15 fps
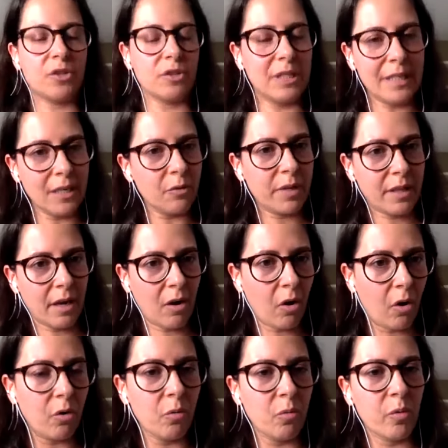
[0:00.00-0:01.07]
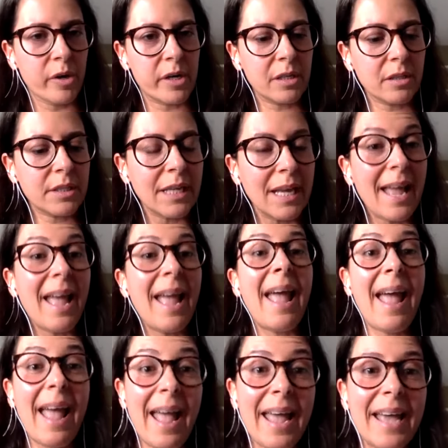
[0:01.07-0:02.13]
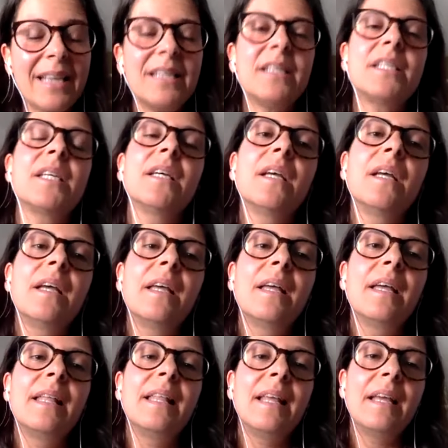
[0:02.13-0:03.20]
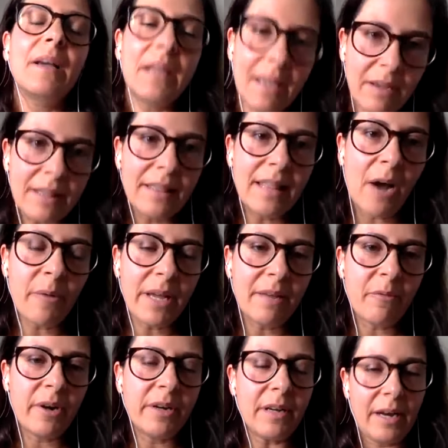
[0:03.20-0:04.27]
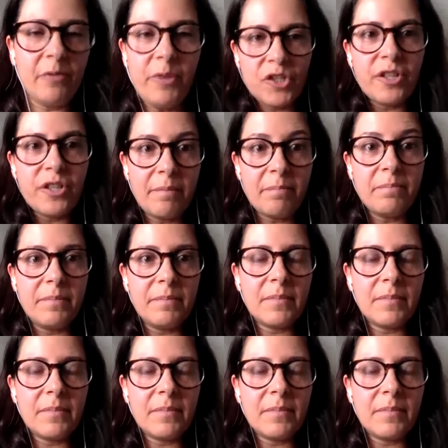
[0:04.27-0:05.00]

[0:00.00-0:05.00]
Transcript: to deal with the whole world? And now I reach the